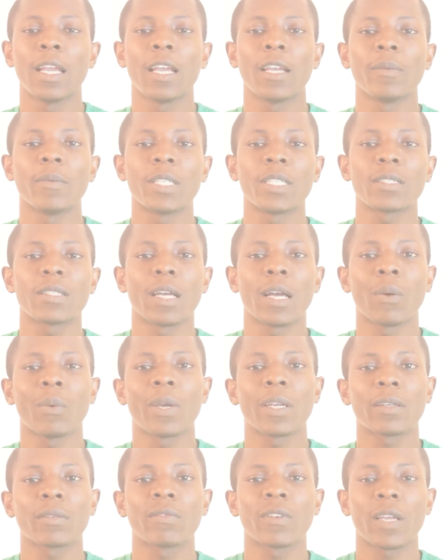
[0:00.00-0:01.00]
It means that
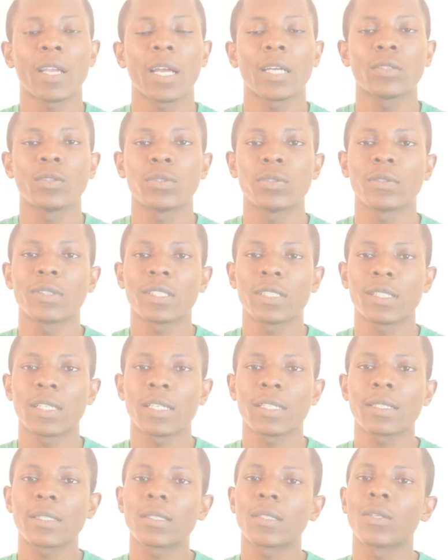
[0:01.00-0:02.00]
whenever you are choosing
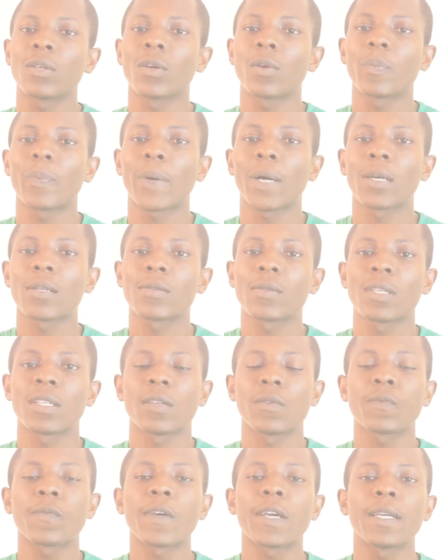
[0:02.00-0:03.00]
a secured password,
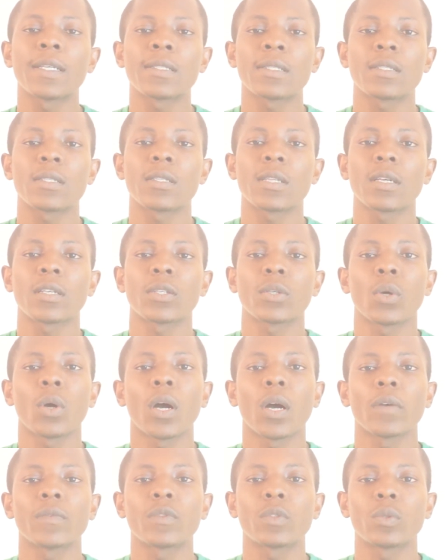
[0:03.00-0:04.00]
the first thing that you
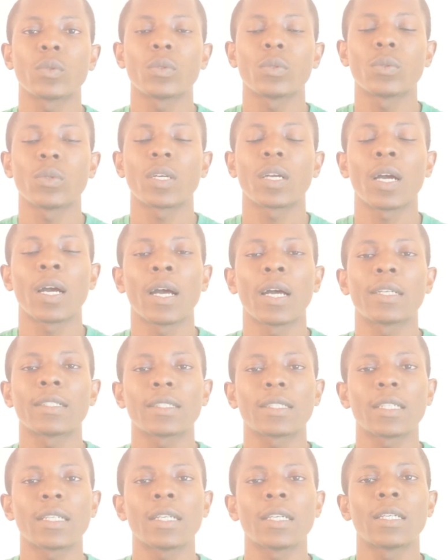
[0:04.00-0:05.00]
have to look
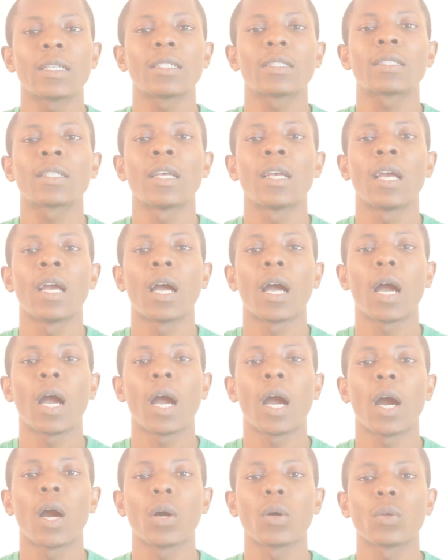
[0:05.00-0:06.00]
at is
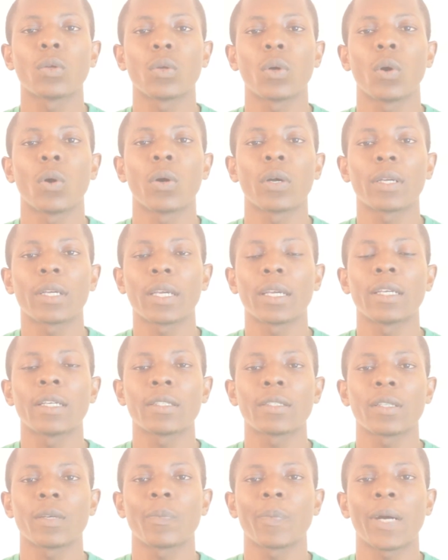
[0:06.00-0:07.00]
how long
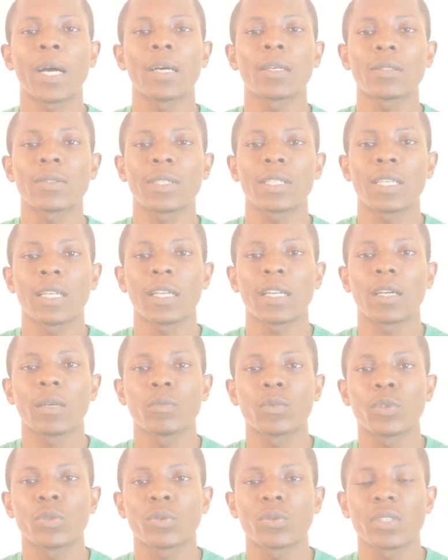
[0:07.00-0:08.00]
is the password that
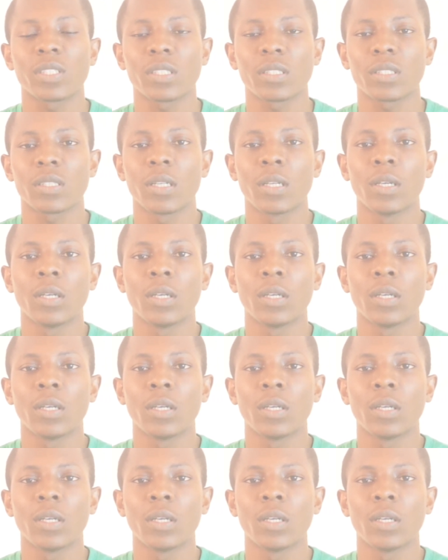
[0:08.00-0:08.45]
I'm choosing.